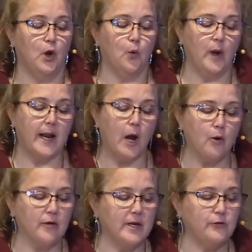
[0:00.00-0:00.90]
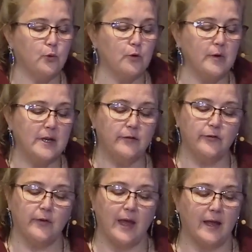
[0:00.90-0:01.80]
When our
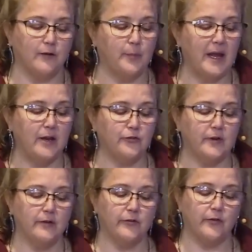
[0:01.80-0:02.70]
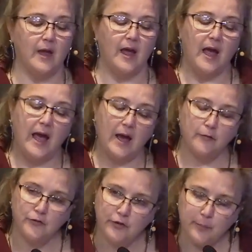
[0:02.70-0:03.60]
endurance and patience
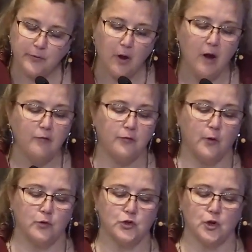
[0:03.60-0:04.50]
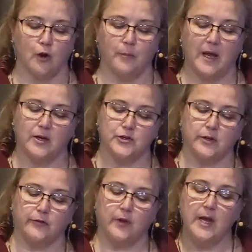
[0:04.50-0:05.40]
have chipped off those sharp
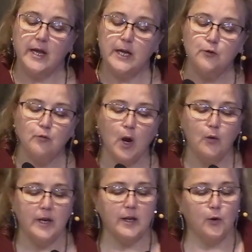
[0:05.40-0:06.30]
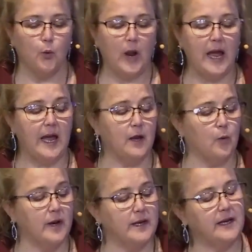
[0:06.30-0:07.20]
edges, eroded away
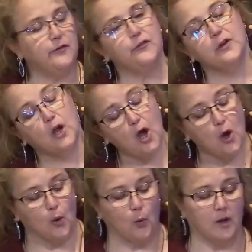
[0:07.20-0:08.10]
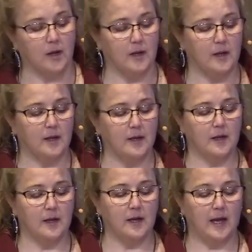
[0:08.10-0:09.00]
what needs to go.
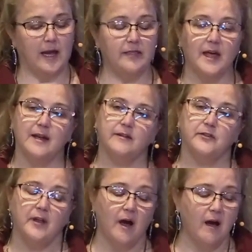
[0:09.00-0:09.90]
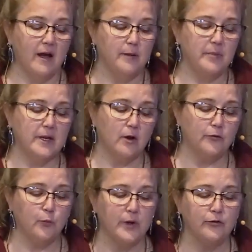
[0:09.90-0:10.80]
And then it's time
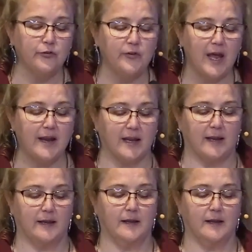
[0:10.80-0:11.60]
because we're steady.